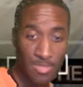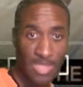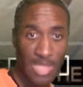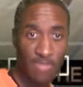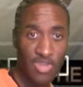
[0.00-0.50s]

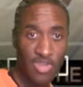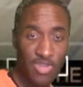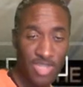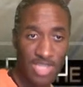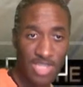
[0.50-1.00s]
Now I want
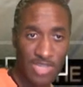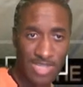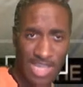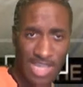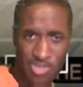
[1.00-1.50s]
you to
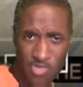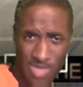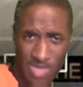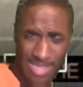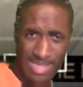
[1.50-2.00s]
notice how you
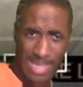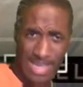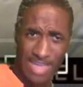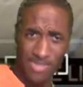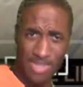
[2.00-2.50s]

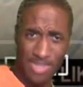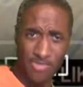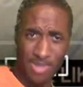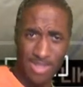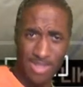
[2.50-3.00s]
casually
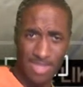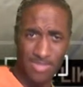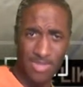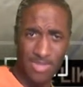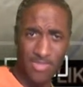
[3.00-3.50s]
walked
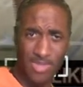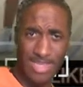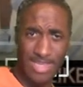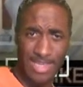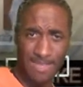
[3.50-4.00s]
up the court
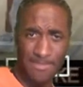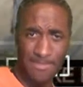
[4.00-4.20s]
again.